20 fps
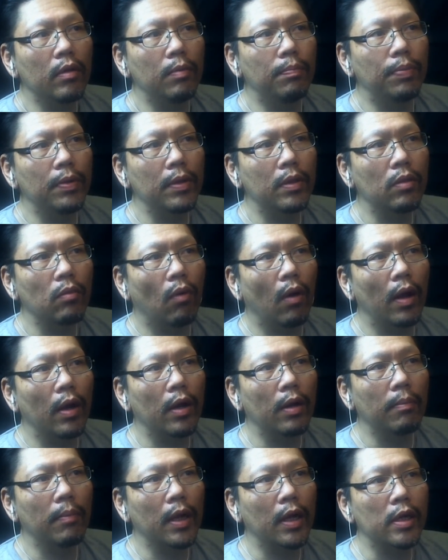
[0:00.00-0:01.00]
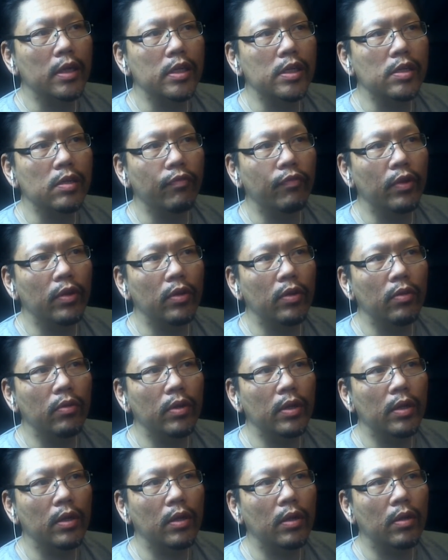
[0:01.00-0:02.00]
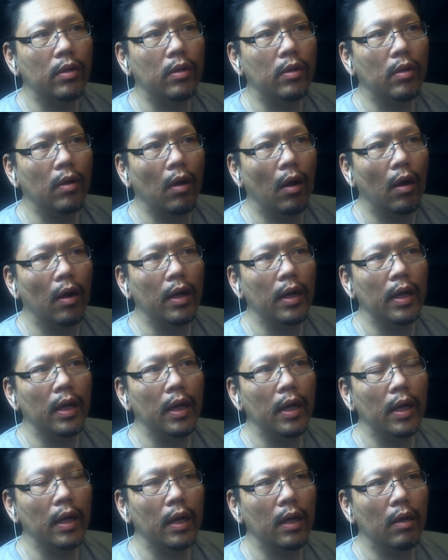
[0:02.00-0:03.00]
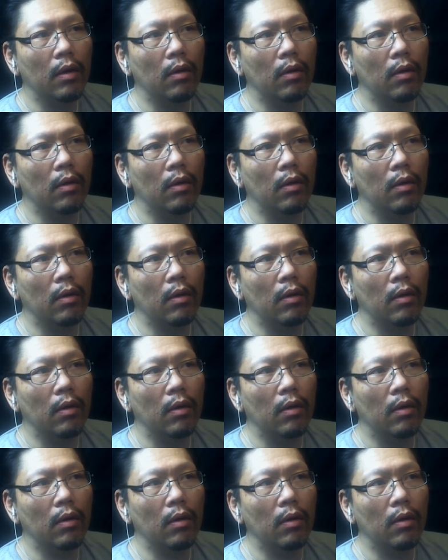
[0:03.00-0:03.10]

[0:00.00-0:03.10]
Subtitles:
put the water in my garden. So if you're doing gardening